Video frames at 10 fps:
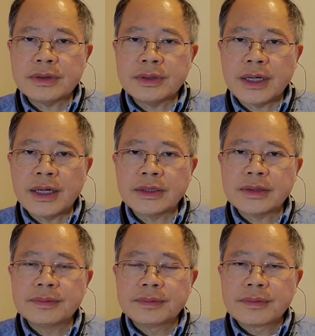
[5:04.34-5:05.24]
died.
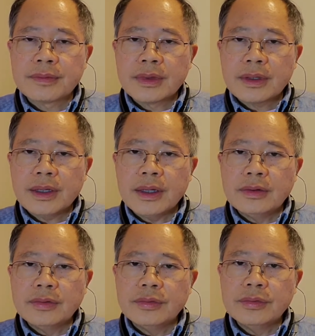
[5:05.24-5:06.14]

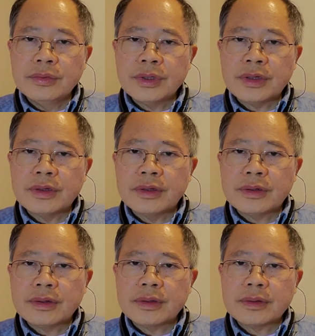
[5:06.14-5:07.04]
And would
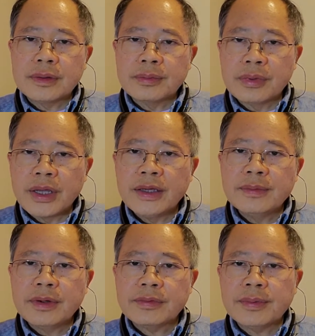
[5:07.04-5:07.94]
the
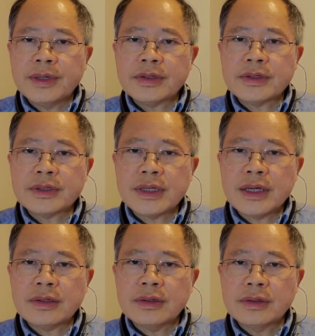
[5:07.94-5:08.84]
blame of the patient's
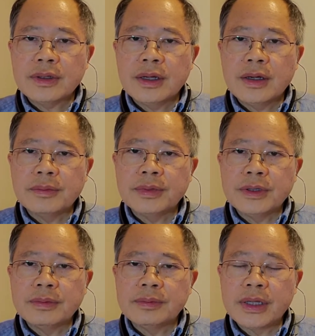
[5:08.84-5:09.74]
death
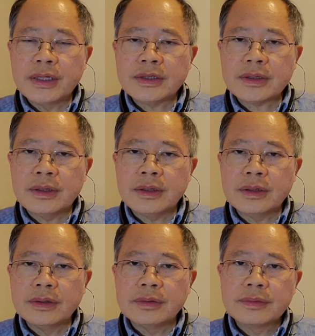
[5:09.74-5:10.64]
be placed
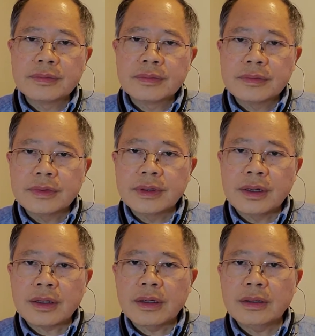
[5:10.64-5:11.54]
on the
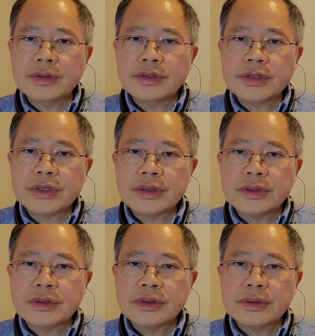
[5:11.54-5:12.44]
oncologist?
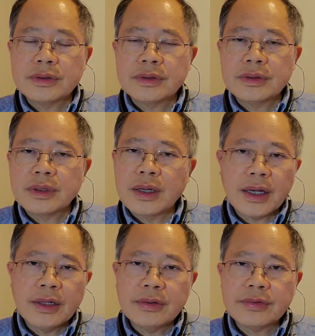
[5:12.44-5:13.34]

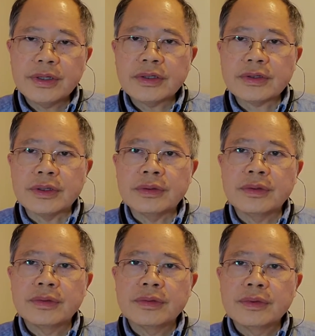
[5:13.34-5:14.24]
I don't think so.
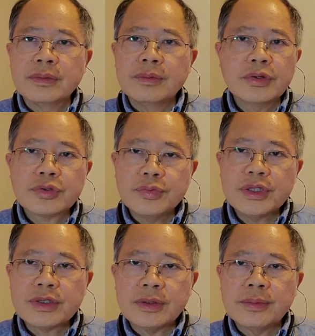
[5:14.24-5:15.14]
Most
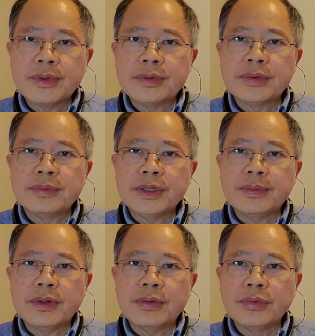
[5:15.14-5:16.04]
reasonable
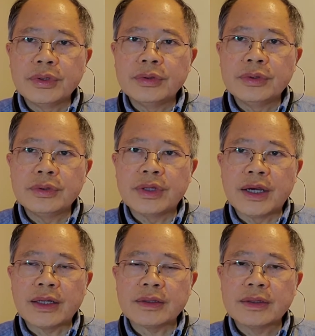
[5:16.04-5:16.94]
people wouldn't do that.